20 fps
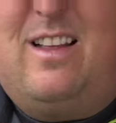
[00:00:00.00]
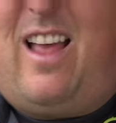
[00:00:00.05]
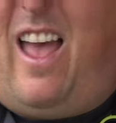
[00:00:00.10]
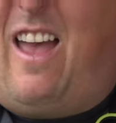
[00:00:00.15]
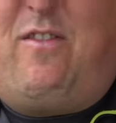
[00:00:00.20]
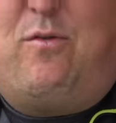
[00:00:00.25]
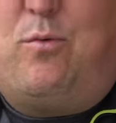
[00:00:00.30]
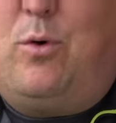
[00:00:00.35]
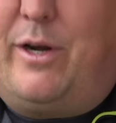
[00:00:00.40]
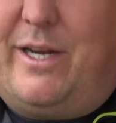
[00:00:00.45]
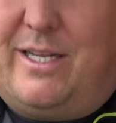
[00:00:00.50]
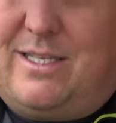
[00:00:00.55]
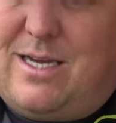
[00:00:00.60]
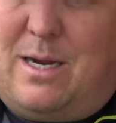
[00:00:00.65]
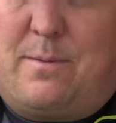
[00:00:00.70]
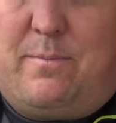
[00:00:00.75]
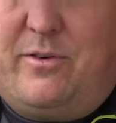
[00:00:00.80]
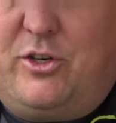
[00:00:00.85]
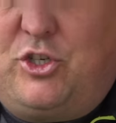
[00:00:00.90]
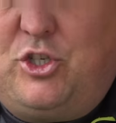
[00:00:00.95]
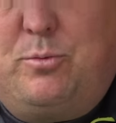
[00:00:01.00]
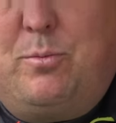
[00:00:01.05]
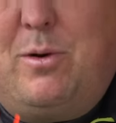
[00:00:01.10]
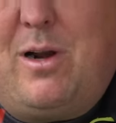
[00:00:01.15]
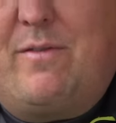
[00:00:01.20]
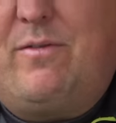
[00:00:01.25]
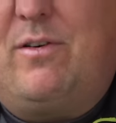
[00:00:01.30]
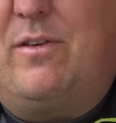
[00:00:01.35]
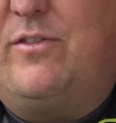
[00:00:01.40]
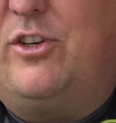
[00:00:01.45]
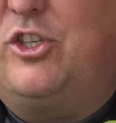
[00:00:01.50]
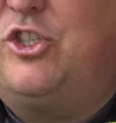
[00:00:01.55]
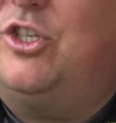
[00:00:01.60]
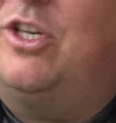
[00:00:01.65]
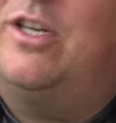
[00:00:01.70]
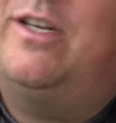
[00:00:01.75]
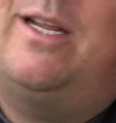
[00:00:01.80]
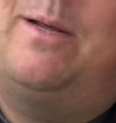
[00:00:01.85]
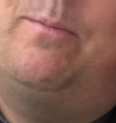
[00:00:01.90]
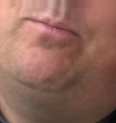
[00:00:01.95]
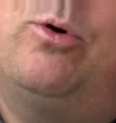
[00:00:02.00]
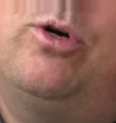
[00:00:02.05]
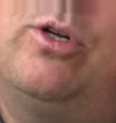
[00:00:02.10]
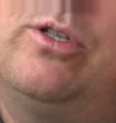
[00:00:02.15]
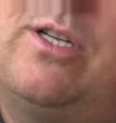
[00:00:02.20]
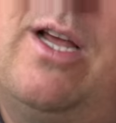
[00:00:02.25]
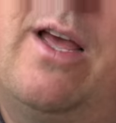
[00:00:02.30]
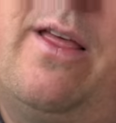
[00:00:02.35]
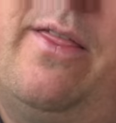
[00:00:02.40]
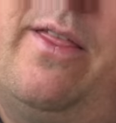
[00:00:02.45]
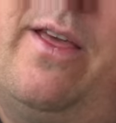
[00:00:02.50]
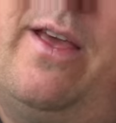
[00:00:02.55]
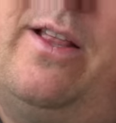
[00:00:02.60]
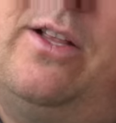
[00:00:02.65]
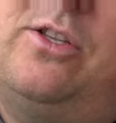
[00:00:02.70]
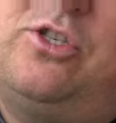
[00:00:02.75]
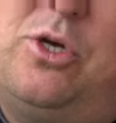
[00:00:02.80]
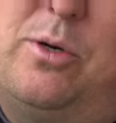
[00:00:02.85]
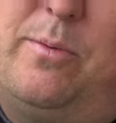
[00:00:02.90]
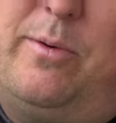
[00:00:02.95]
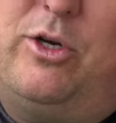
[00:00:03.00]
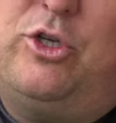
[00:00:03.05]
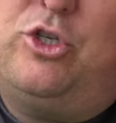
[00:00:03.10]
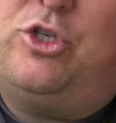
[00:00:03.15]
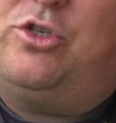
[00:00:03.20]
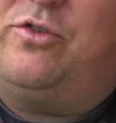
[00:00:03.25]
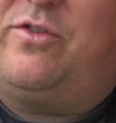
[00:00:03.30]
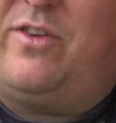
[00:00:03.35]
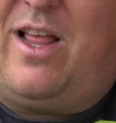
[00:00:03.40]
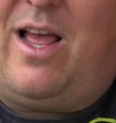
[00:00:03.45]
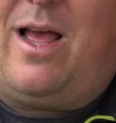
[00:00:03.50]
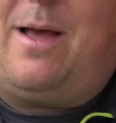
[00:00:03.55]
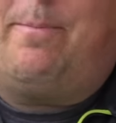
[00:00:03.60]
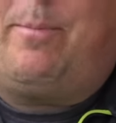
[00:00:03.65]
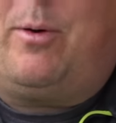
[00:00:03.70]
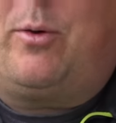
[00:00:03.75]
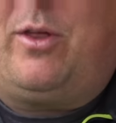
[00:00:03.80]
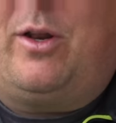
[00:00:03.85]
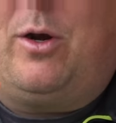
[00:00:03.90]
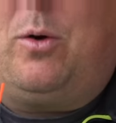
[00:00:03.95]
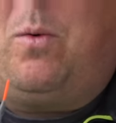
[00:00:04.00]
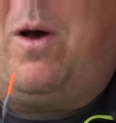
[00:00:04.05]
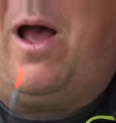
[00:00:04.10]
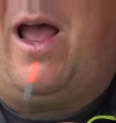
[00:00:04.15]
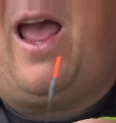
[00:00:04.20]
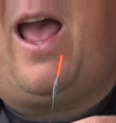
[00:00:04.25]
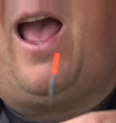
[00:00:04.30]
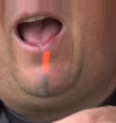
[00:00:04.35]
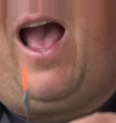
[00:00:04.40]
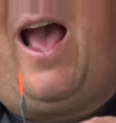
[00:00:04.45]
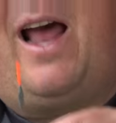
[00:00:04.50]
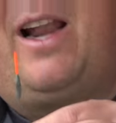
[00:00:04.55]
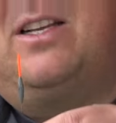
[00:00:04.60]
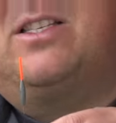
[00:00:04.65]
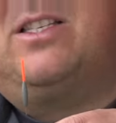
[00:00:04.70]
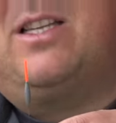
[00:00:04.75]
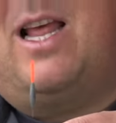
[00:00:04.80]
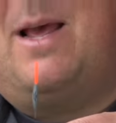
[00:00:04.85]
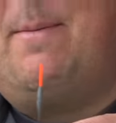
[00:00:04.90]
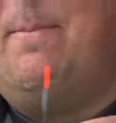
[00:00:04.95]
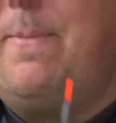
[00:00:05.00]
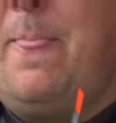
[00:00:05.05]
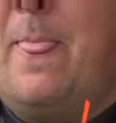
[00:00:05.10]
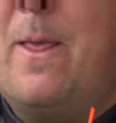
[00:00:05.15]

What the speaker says: F1-y type fishing, whenever I'm fishing in deep water. They're the two I'm going to choose for that, both in a wire and a slim.